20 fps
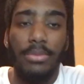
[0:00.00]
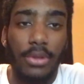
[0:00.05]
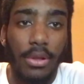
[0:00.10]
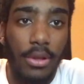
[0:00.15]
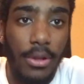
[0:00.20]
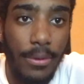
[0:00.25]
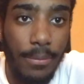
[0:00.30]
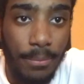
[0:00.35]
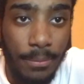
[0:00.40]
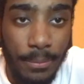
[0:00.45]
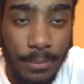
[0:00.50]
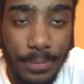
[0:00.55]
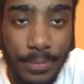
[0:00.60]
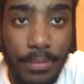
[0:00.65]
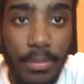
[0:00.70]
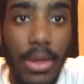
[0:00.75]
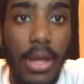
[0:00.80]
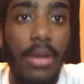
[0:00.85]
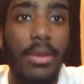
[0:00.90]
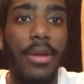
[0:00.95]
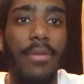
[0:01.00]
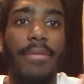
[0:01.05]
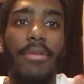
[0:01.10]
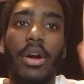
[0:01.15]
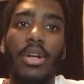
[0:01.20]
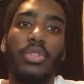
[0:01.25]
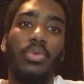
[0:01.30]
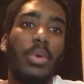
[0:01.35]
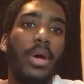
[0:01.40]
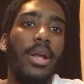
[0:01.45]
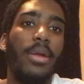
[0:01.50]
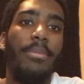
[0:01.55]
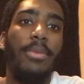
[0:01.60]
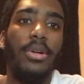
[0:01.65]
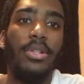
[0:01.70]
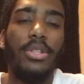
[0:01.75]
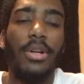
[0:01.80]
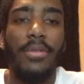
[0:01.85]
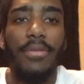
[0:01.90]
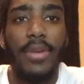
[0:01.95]
so look, the first way to
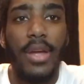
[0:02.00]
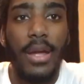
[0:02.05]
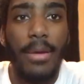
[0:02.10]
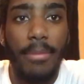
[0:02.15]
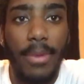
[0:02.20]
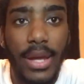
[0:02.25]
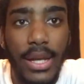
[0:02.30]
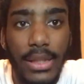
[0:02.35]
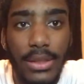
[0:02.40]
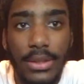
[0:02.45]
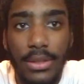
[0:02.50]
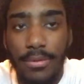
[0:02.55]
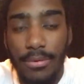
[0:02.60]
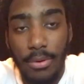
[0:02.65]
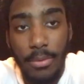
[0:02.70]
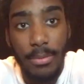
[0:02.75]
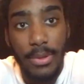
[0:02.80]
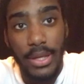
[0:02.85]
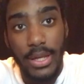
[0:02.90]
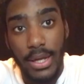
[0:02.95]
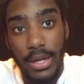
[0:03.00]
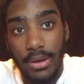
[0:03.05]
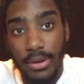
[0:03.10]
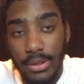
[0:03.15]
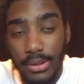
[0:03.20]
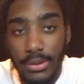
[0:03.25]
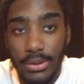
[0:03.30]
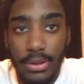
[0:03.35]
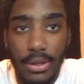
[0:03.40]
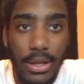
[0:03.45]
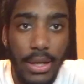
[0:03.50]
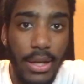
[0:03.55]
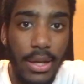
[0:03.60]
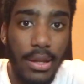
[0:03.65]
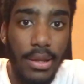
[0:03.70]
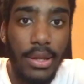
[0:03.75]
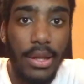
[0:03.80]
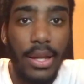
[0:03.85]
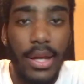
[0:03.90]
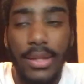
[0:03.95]
build your fan base for beginners and
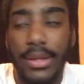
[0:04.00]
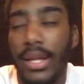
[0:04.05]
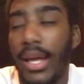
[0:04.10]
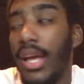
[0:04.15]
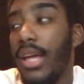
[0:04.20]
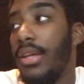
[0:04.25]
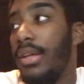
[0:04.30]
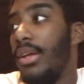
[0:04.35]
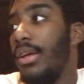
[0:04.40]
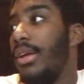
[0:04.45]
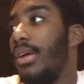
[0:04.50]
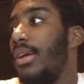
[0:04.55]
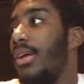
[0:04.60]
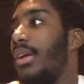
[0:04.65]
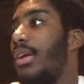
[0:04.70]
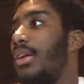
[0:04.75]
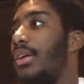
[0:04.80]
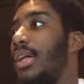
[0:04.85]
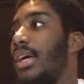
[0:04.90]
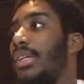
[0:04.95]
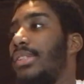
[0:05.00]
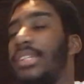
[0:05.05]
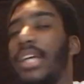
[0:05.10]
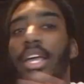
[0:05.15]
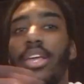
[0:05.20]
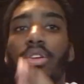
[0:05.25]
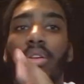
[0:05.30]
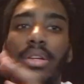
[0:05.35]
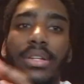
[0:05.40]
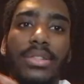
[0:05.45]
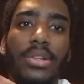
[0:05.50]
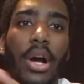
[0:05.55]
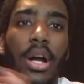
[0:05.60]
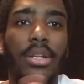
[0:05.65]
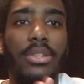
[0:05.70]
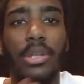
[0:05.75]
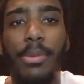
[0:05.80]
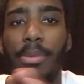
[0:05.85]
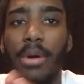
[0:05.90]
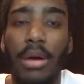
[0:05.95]
anything like that. Like, say you, all
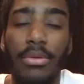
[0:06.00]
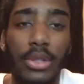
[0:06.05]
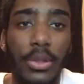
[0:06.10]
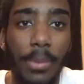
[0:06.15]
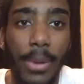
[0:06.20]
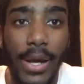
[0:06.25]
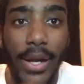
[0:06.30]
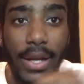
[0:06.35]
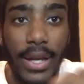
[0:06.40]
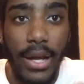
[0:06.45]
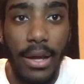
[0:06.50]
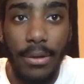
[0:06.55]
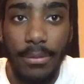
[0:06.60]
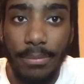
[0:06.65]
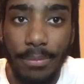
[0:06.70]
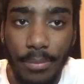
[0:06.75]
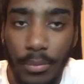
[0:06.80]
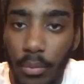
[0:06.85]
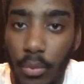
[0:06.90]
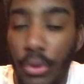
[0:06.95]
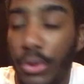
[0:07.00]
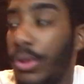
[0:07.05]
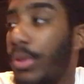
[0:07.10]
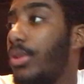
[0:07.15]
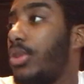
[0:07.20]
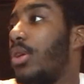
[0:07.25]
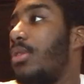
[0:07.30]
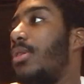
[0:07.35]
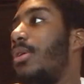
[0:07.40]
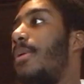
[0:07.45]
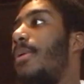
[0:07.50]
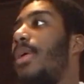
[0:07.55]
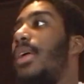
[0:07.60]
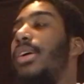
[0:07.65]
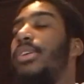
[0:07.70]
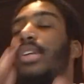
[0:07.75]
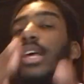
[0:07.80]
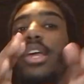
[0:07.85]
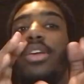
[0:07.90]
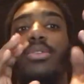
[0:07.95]
right, so I'm just break it down, bro. Shit, so
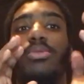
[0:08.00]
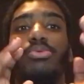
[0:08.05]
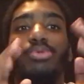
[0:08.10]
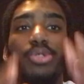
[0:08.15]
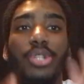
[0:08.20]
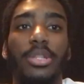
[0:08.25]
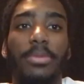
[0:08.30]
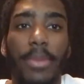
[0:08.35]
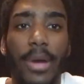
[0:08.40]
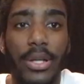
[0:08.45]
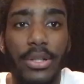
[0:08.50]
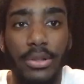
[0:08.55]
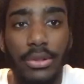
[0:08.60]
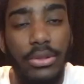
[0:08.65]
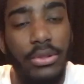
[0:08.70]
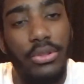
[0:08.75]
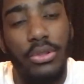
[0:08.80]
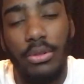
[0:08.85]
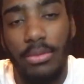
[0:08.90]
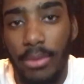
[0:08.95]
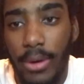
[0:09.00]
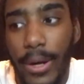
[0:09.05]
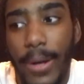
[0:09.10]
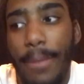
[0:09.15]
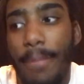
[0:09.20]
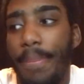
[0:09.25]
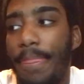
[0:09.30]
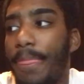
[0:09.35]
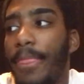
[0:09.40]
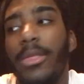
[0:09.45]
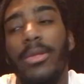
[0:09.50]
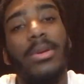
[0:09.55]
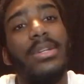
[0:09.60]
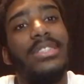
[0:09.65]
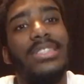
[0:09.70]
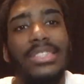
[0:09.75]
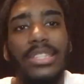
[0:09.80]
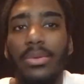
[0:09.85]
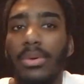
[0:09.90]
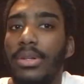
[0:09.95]
look, say you just made your YouTube, right?
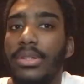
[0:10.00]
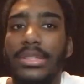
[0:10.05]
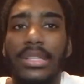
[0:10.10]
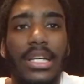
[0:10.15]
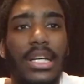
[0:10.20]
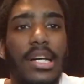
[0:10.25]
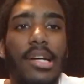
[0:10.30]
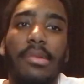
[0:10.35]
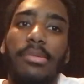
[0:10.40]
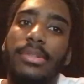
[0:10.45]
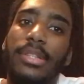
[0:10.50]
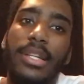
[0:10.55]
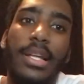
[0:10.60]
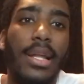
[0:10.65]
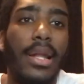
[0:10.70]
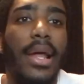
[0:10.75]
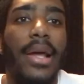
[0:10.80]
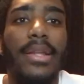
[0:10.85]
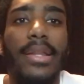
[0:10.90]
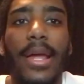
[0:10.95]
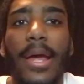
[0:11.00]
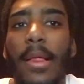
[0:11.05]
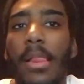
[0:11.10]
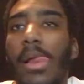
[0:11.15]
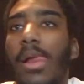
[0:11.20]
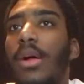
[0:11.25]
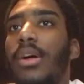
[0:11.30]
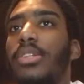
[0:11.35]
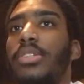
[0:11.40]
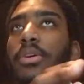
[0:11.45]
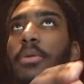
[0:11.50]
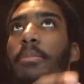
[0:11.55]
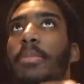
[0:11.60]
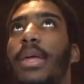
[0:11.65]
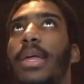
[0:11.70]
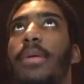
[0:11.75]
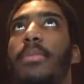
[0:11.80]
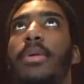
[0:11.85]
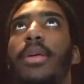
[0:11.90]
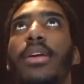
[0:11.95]
Zero subs, nothing like that. So,
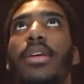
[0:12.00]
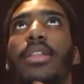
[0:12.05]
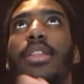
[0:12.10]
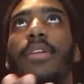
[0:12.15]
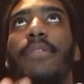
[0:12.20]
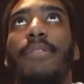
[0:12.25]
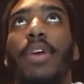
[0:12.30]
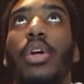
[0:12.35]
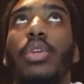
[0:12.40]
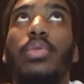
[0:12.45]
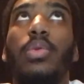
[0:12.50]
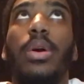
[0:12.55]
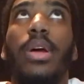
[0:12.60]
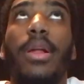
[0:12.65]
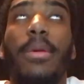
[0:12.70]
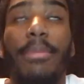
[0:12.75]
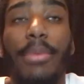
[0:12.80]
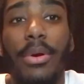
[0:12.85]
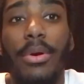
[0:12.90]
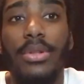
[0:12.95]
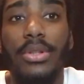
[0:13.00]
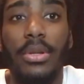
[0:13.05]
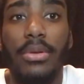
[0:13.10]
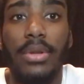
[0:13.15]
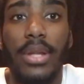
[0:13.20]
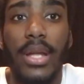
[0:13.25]
Beam, the first way to build your